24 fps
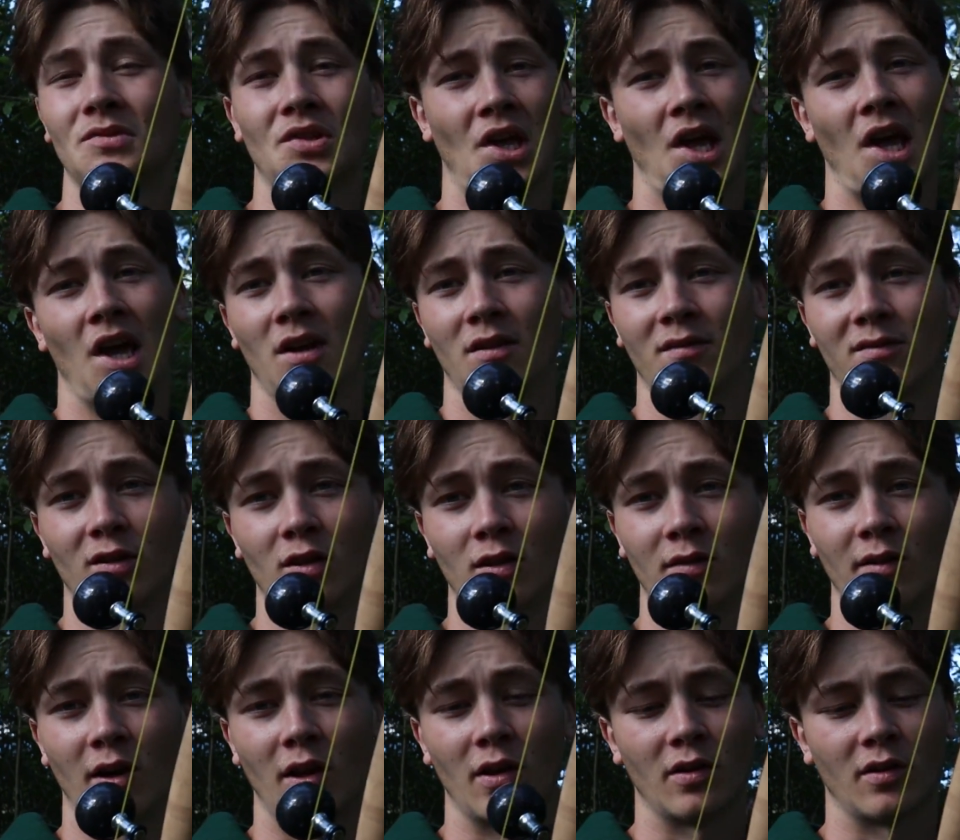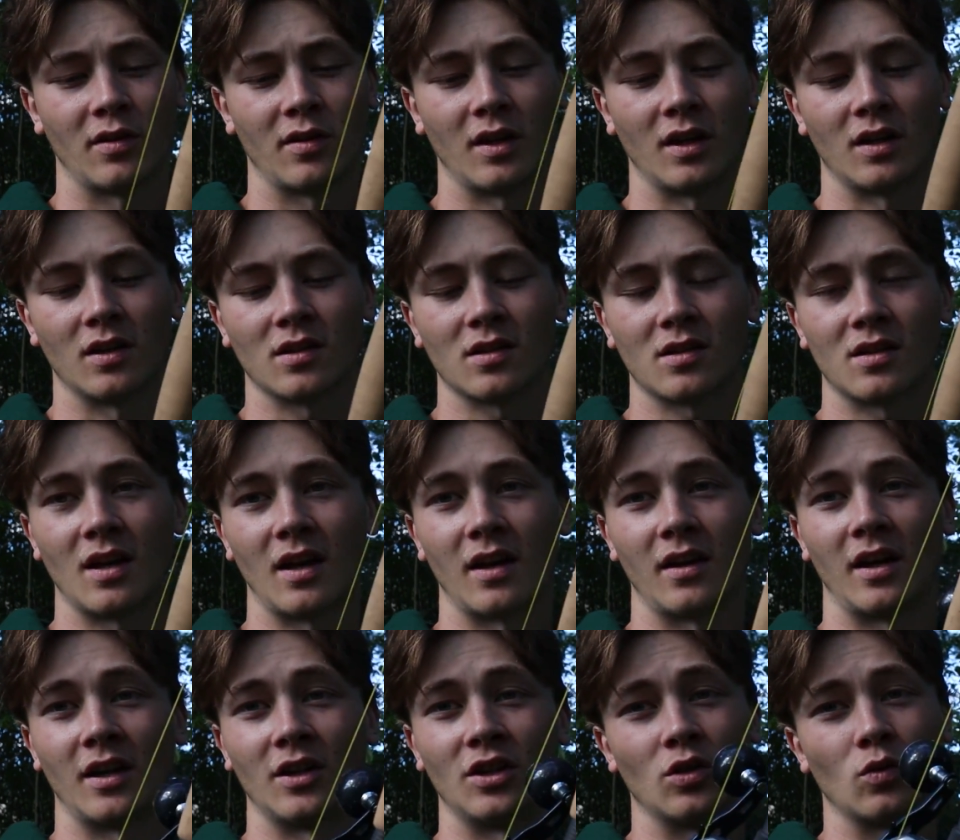a handful of other things
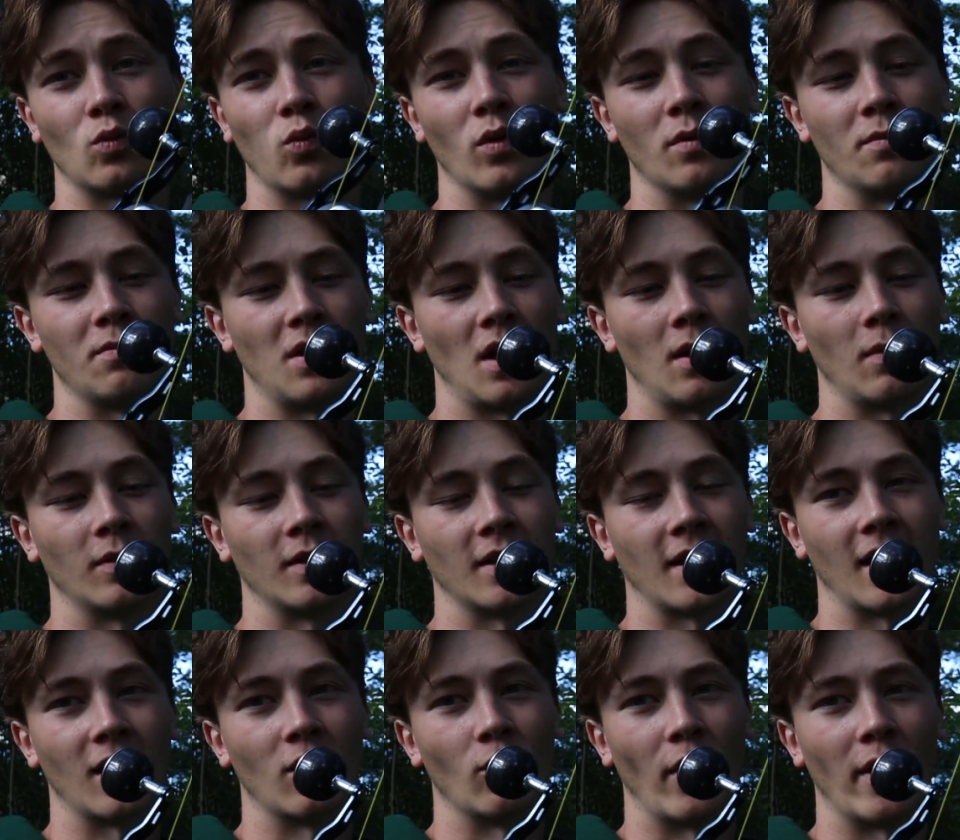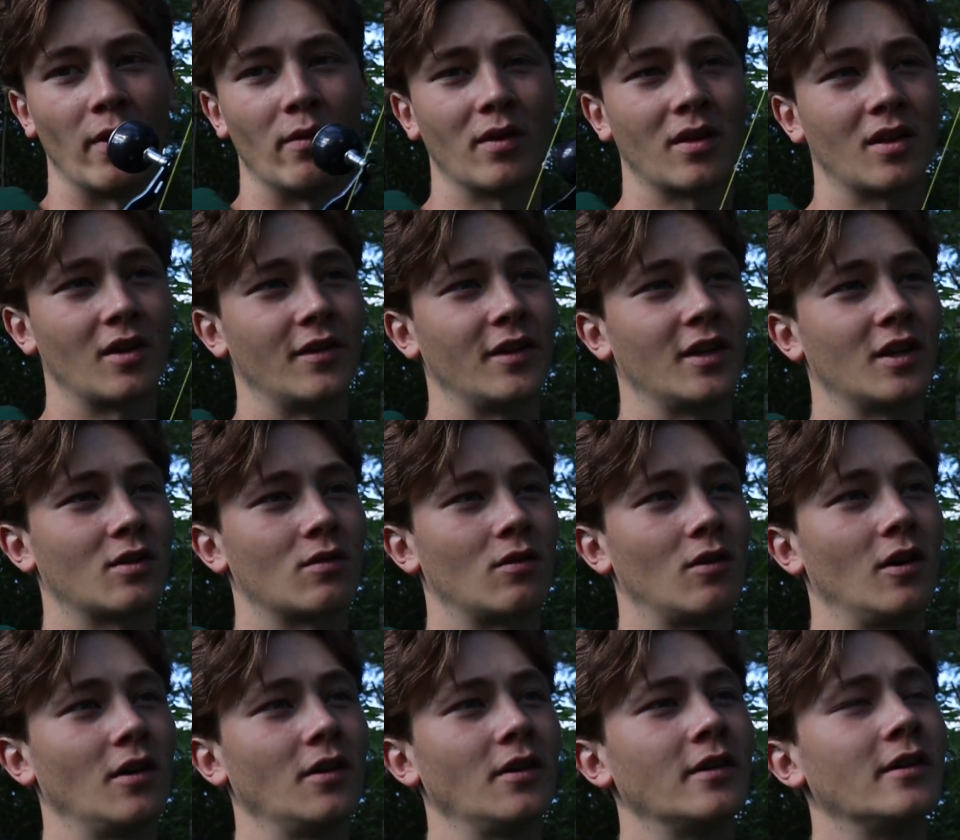that I just wouldn't be able to get away with on this
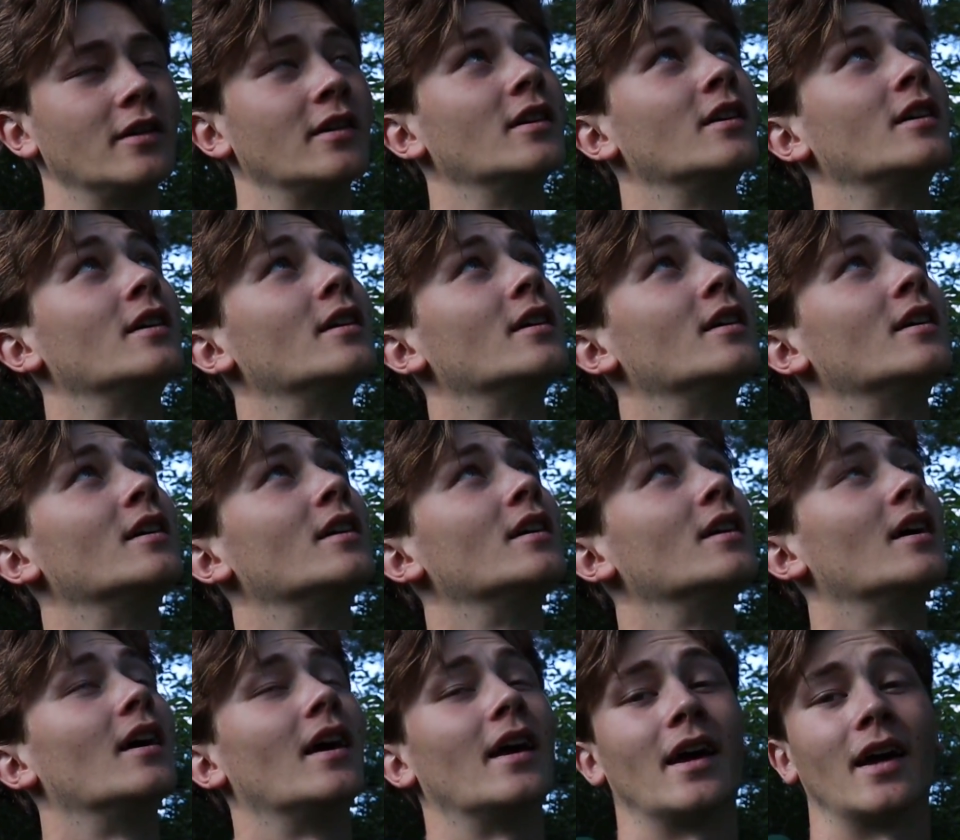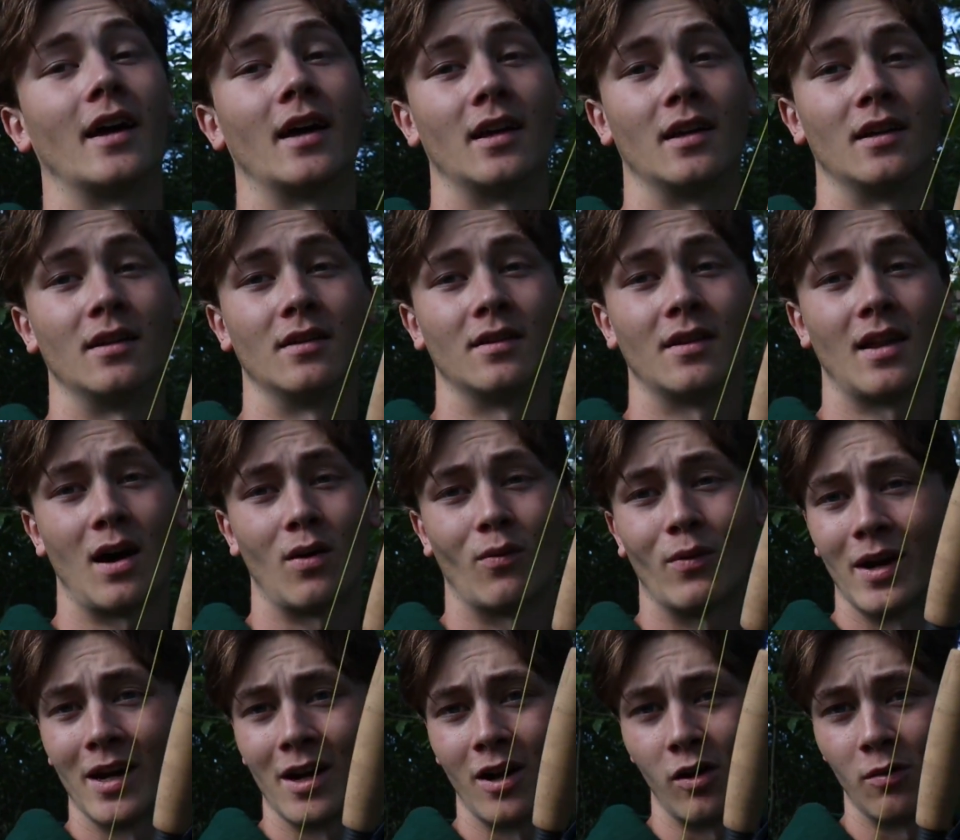rod. And that
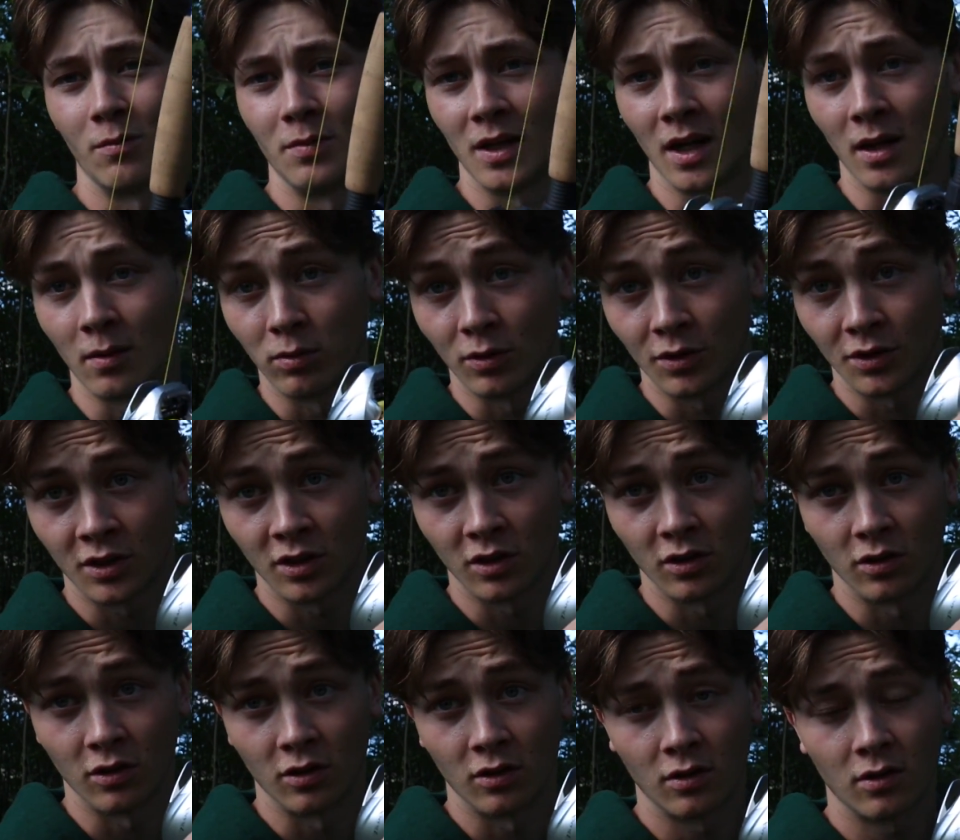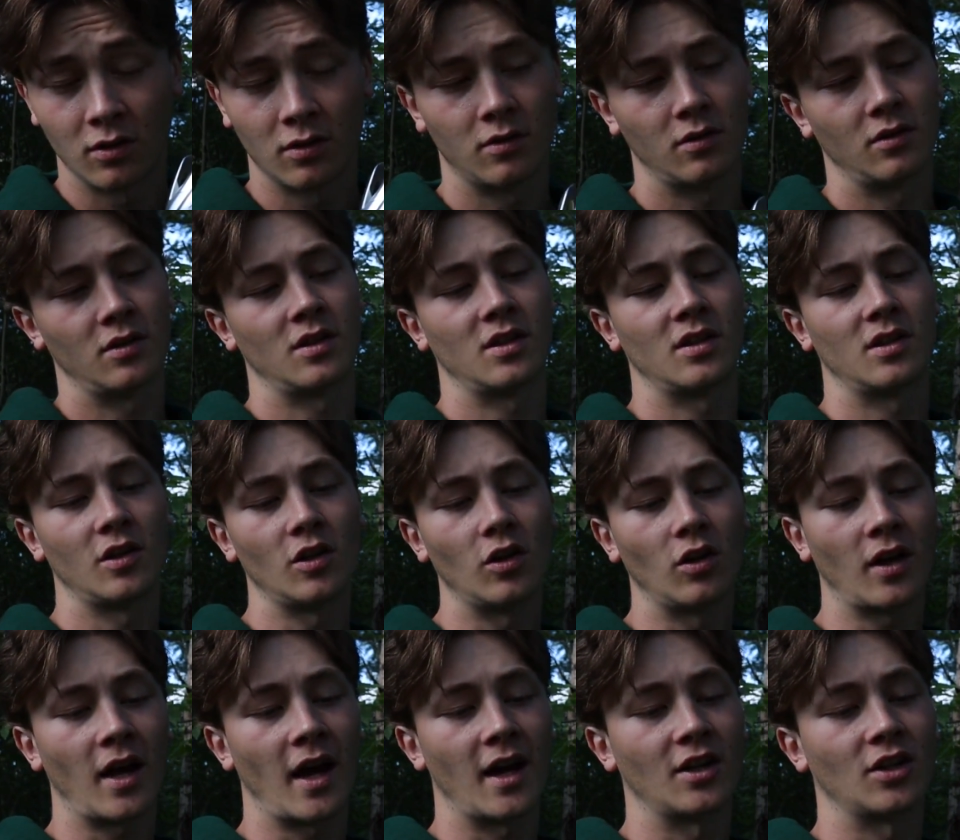way I'll be able to
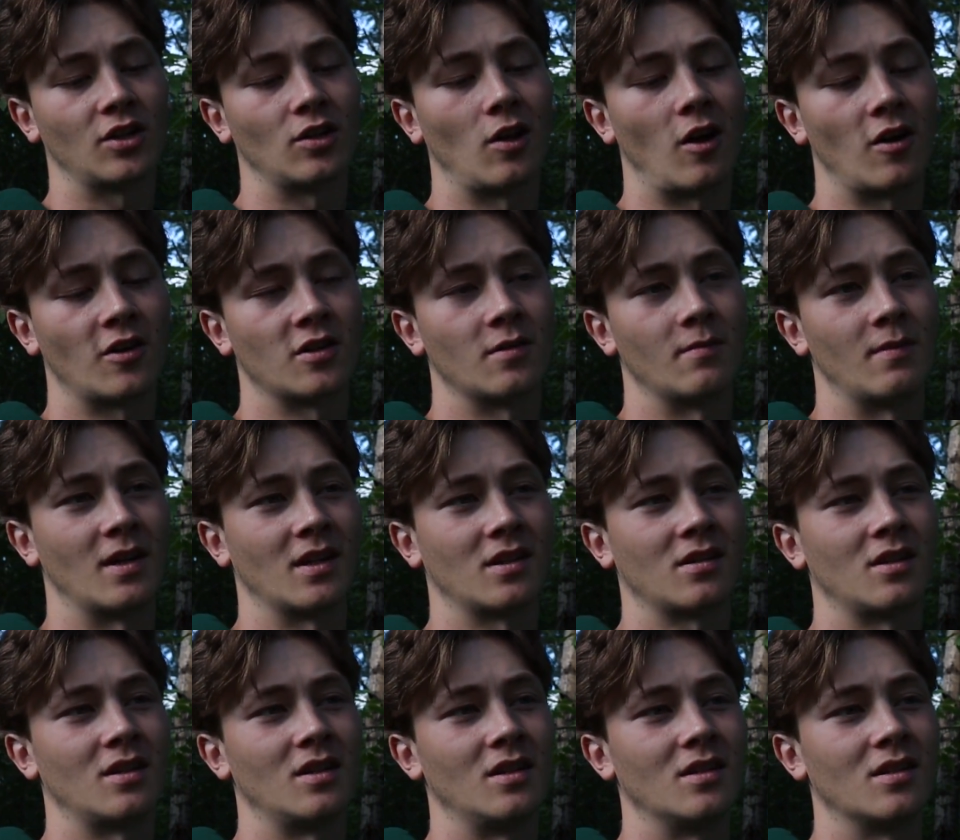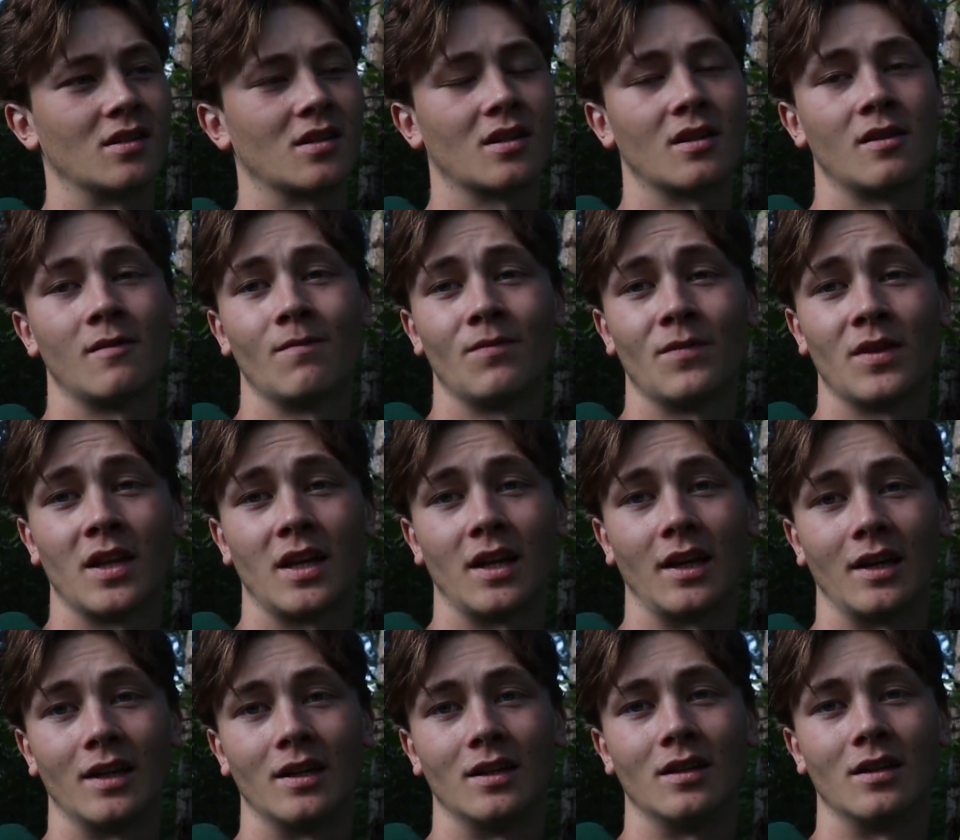still catch lots of muskies
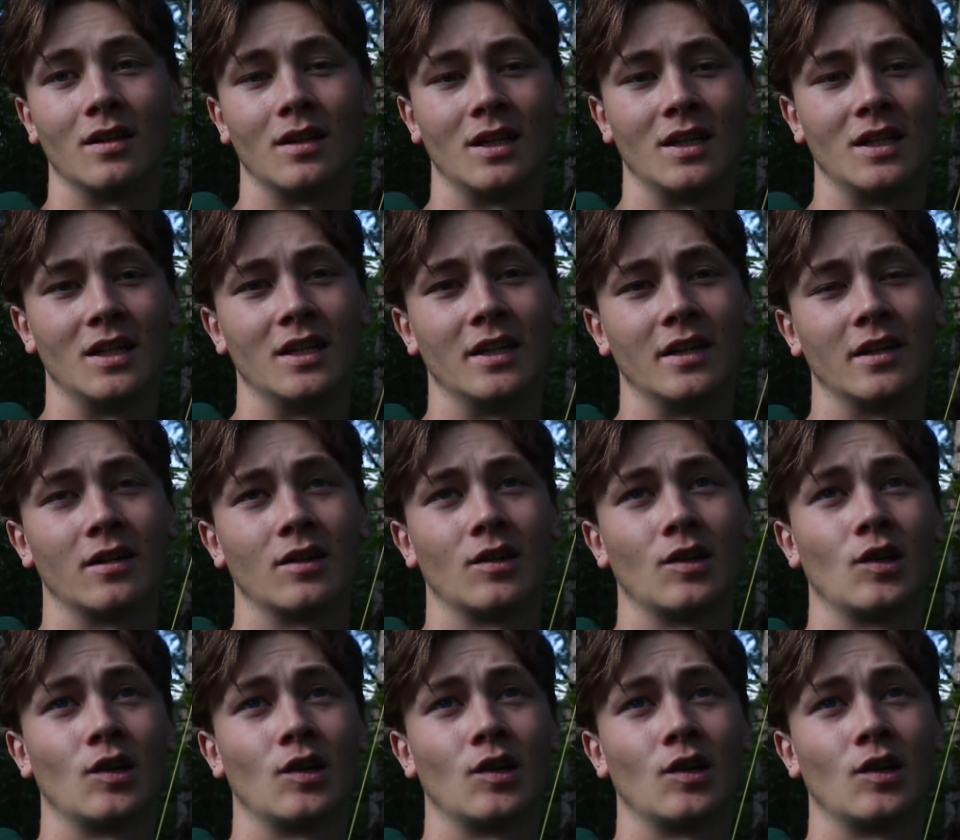in the